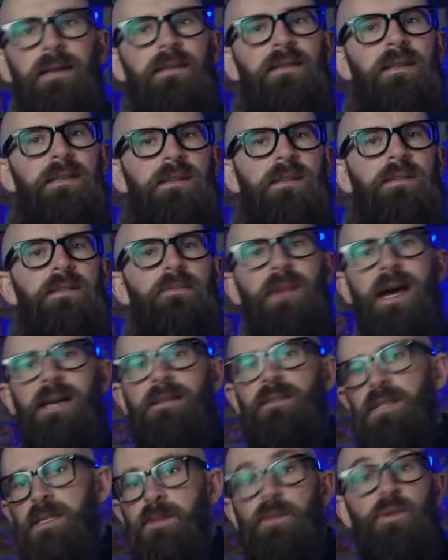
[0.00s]
In addition to
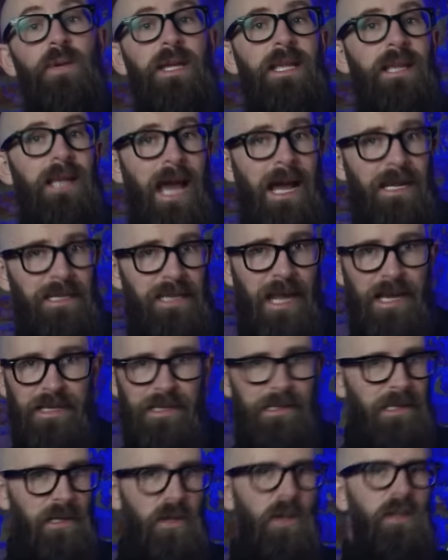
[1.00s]
battles between
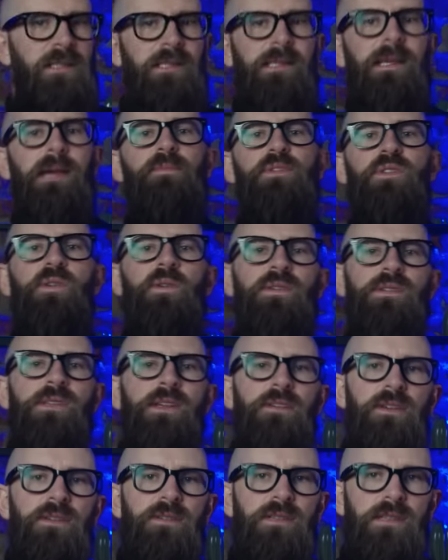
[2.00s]
gladiators, the Colosseum was also
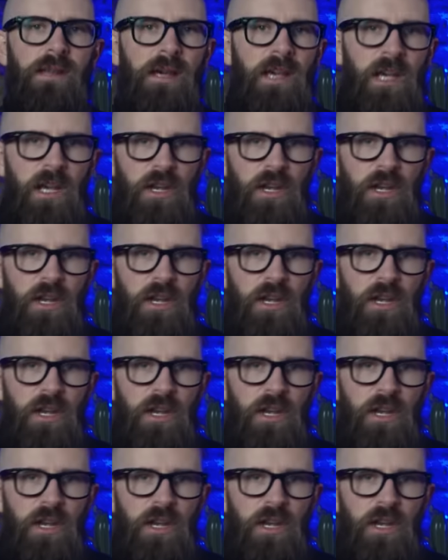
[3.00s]
used to